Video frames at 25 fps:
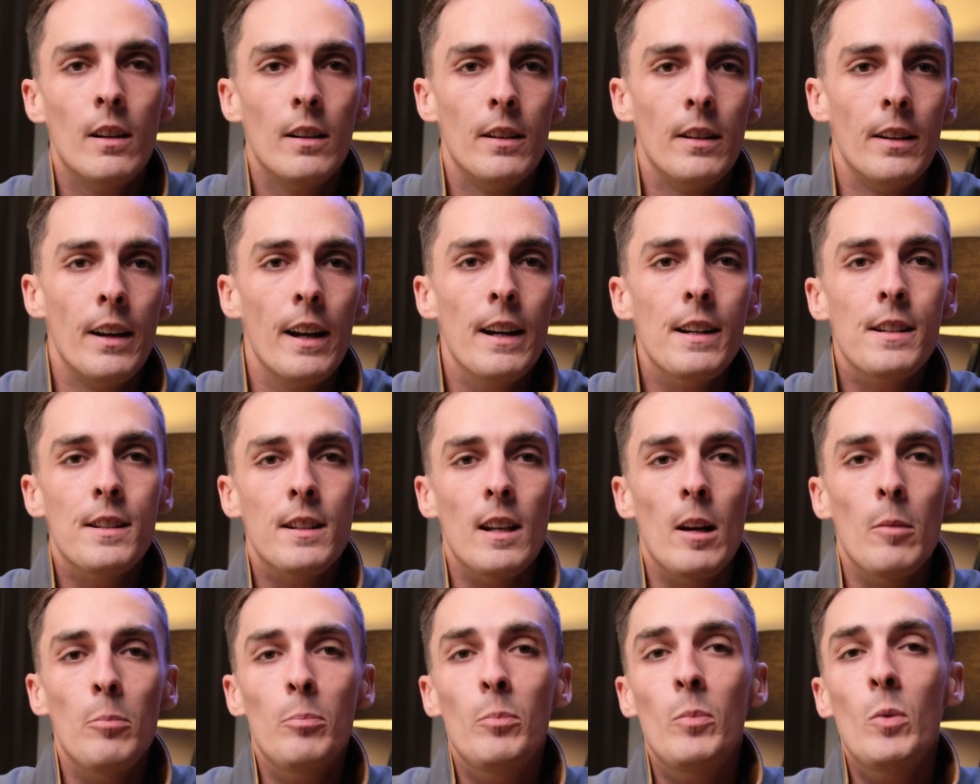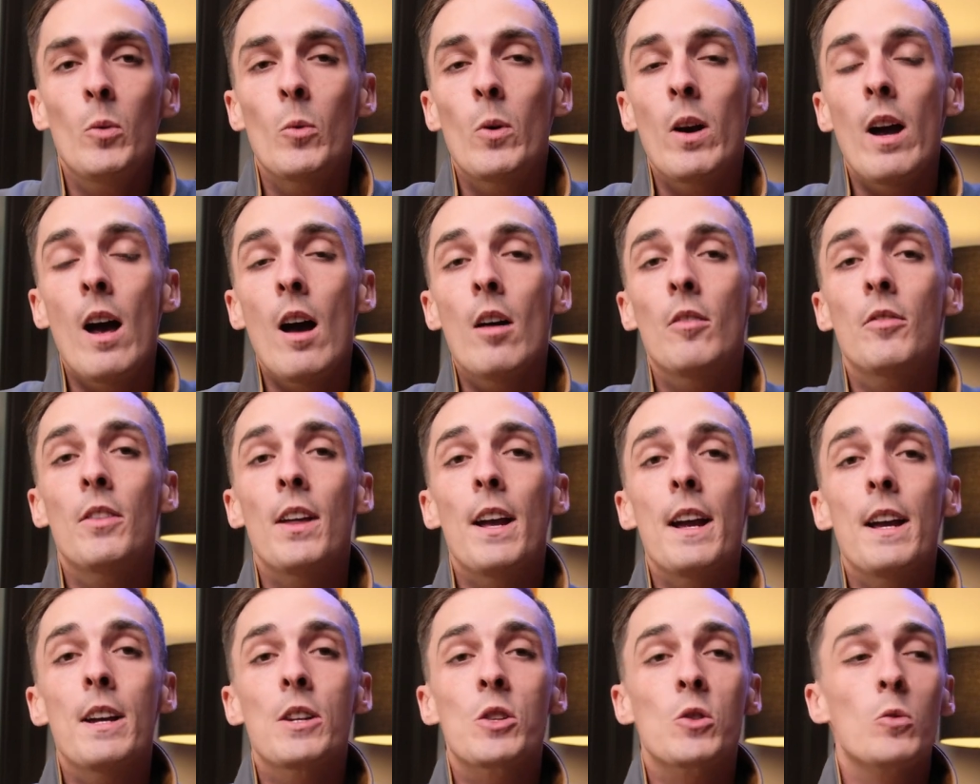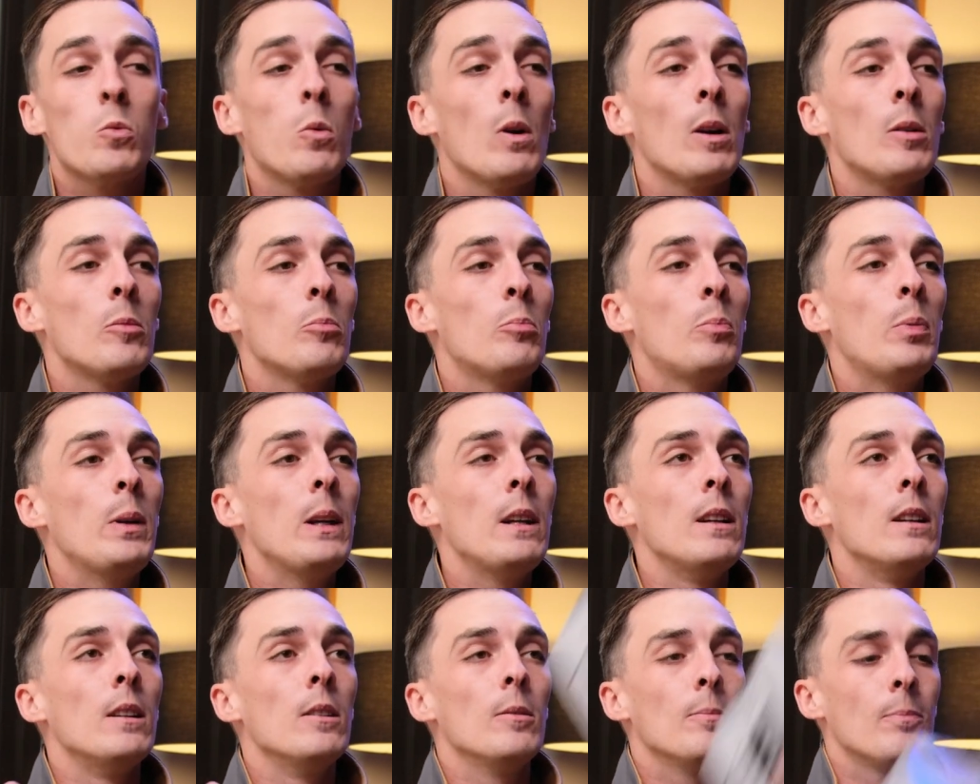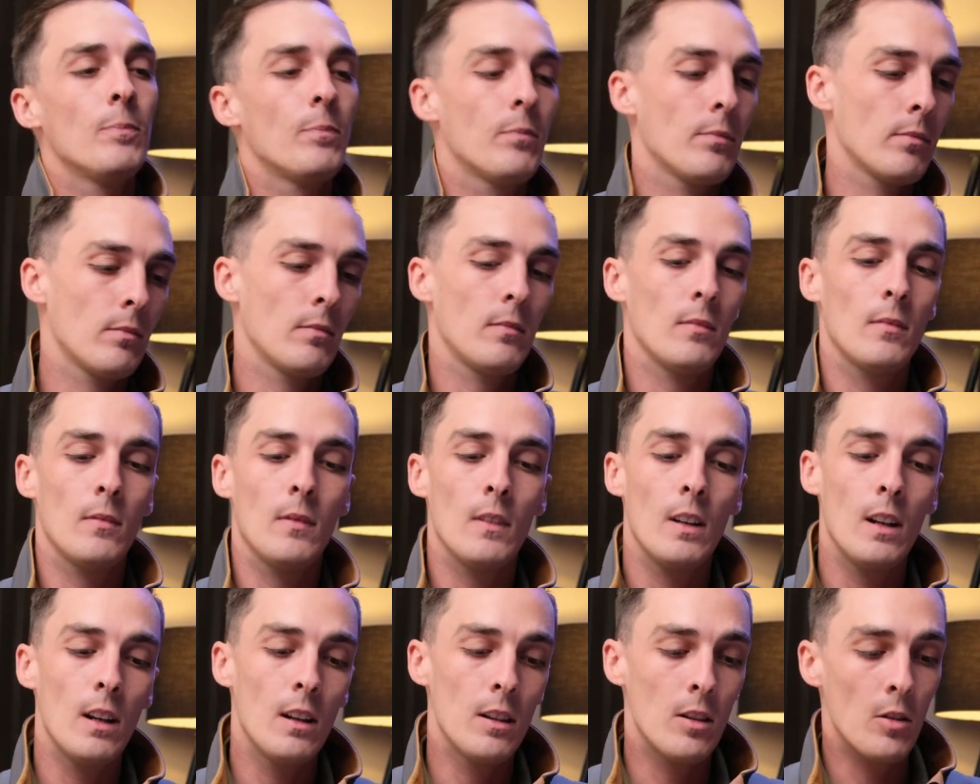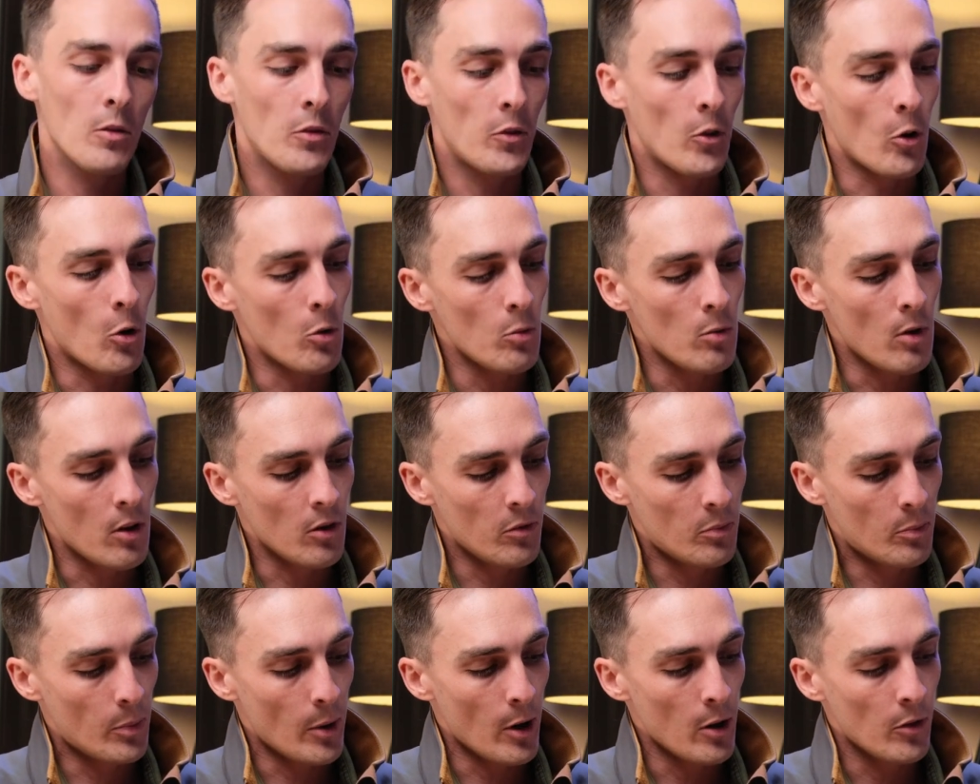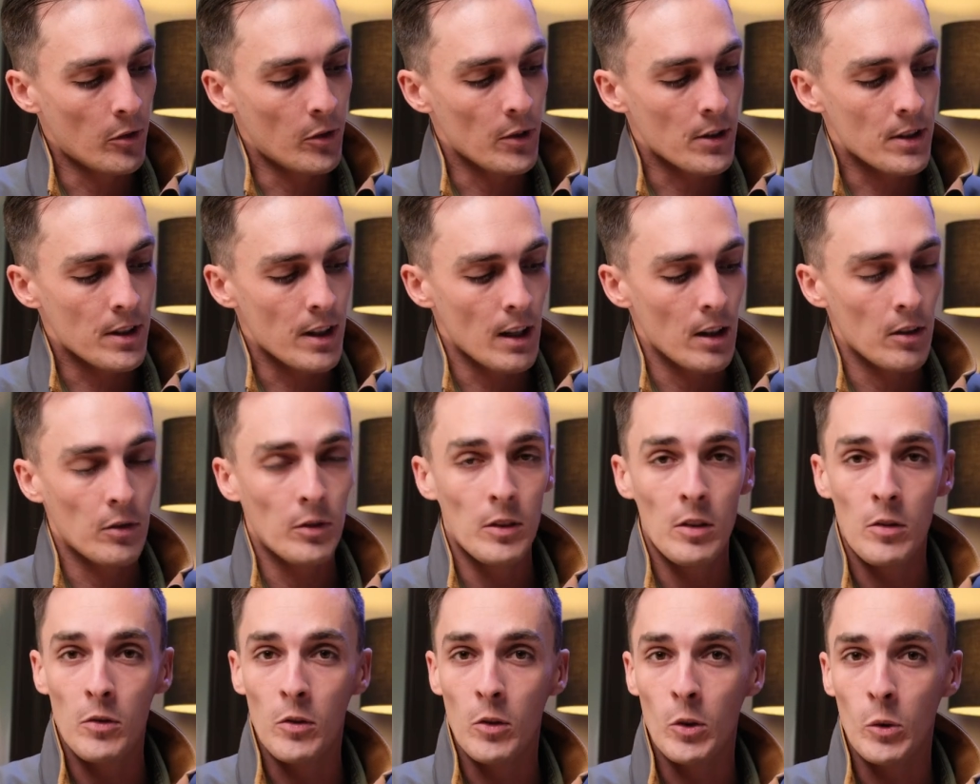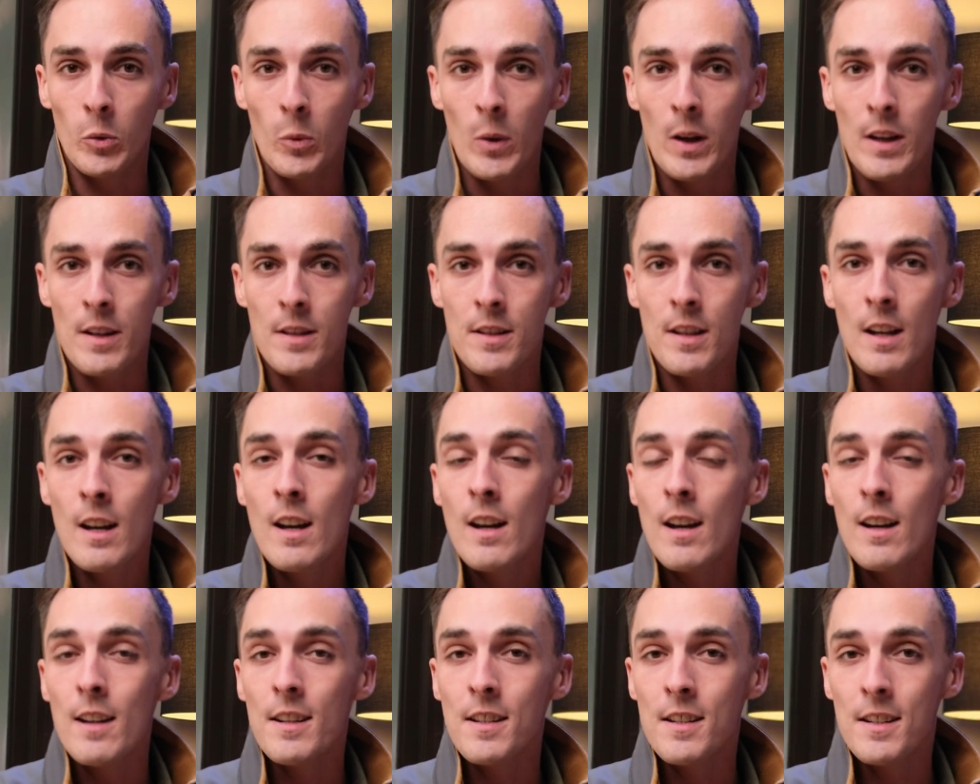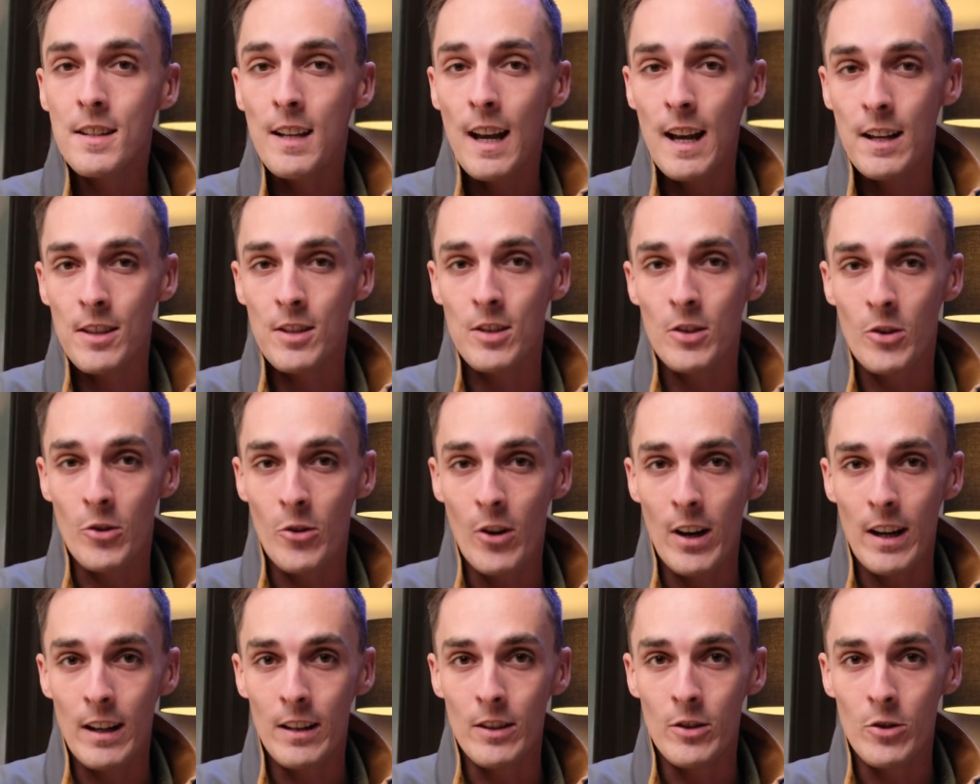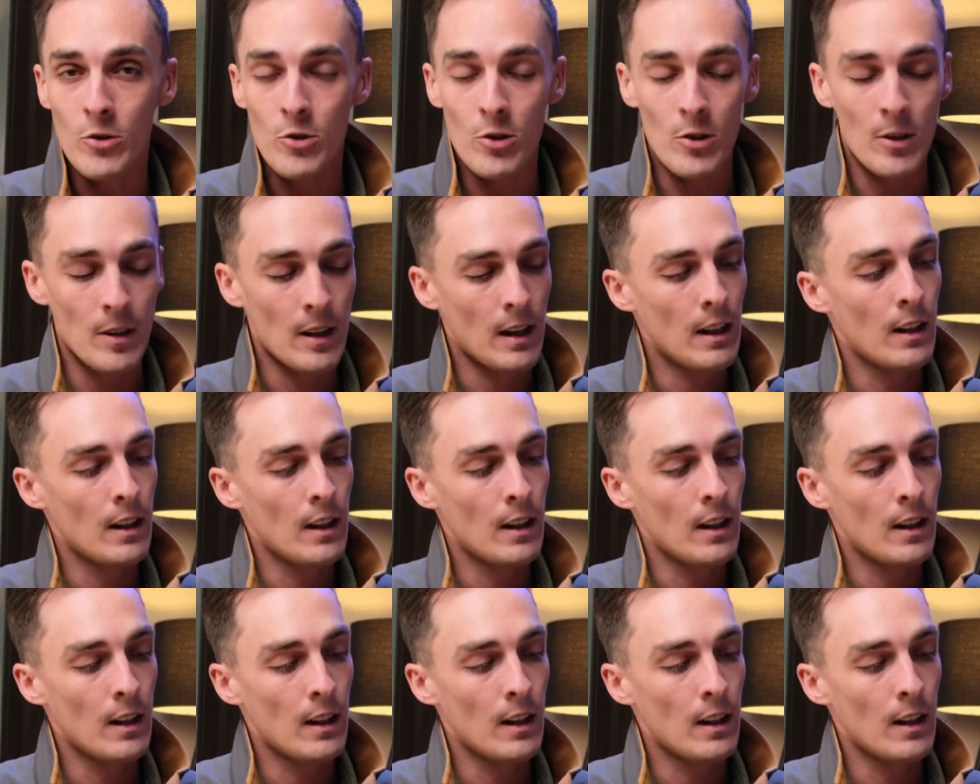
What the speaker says: Next up, we have the S1P in the form of PROFIT Safety Footwear's Assassin range.